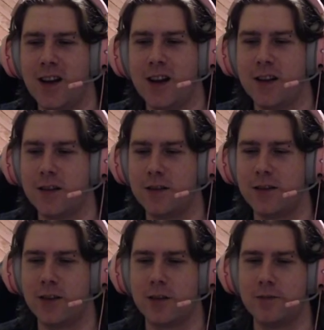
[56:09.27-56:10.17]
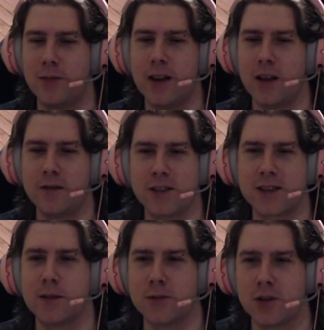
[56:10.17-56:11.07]
And you know, I love this
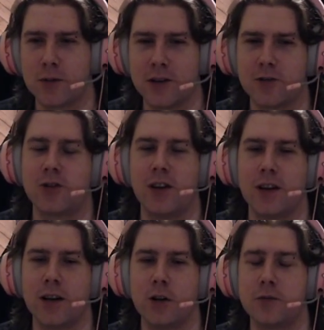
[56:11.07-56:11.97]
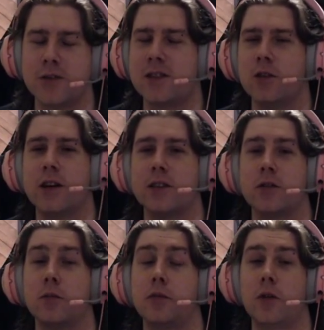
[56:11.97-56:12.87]
game so much, and I hope to see you guys
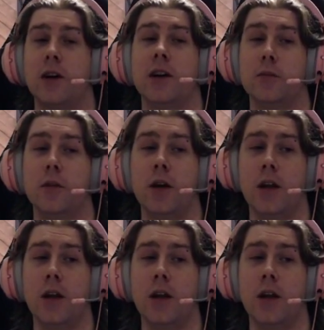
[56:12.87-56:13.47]
on Prime.